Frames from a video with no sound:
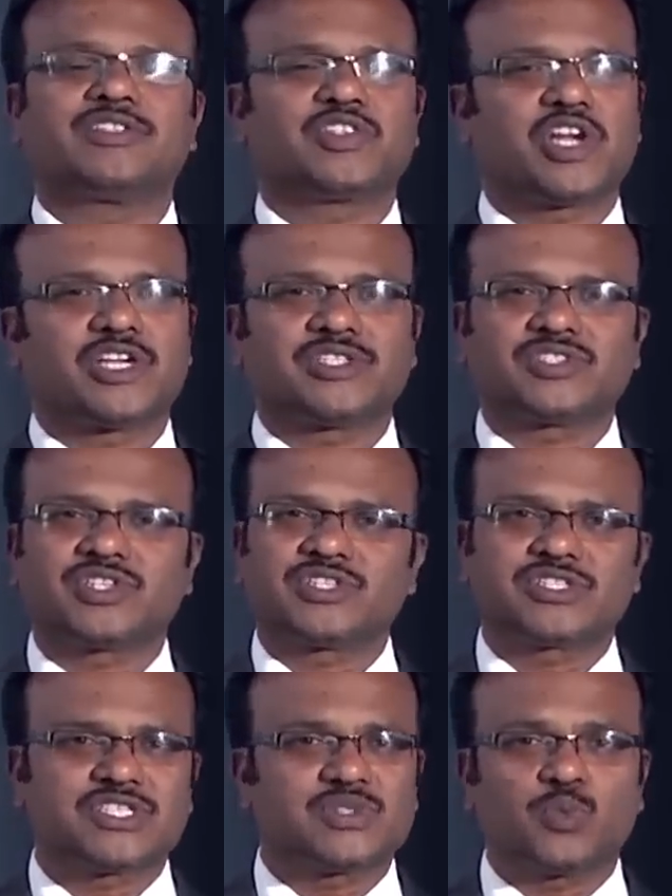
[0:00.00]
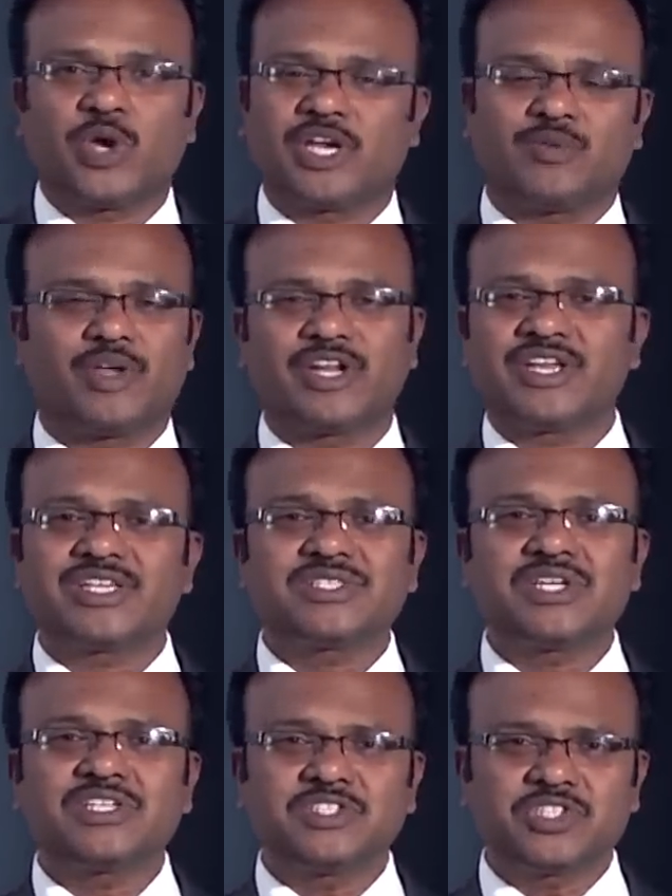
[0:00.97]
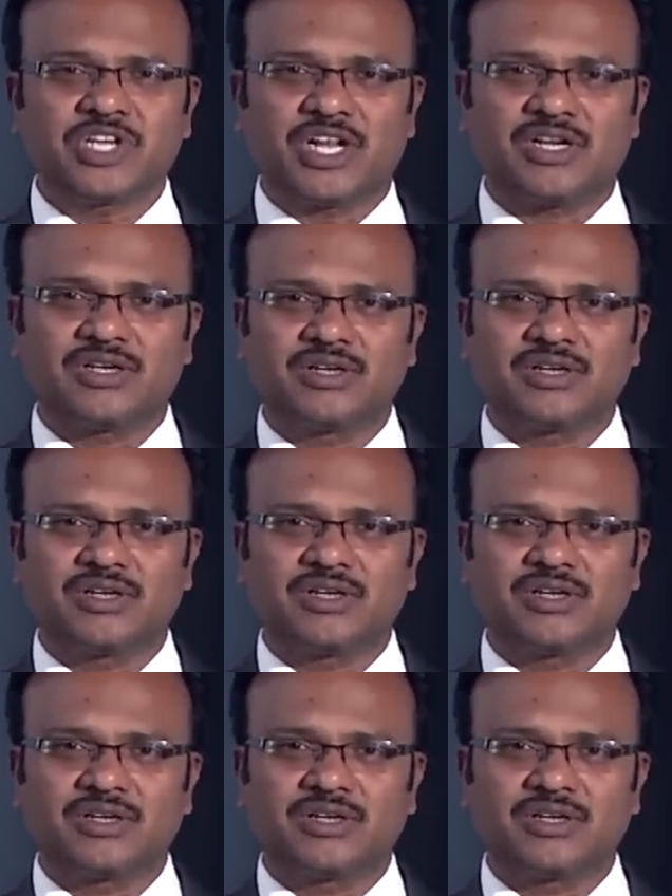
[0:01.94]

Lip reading: statistics is very, very essential.